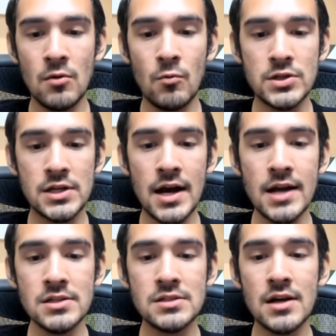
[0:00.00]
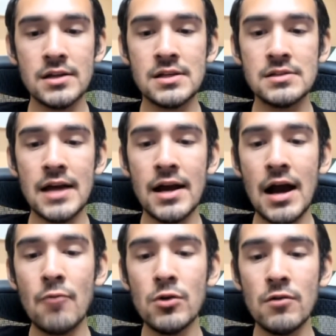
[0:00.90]
which kind of sucks because
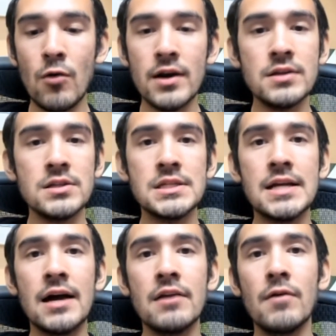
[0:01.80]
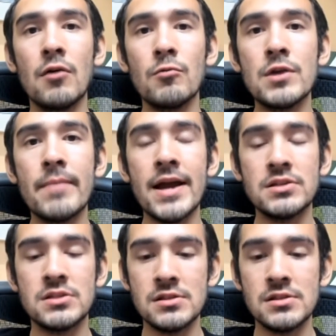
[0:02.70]
I would have wanted to see kind of a rematch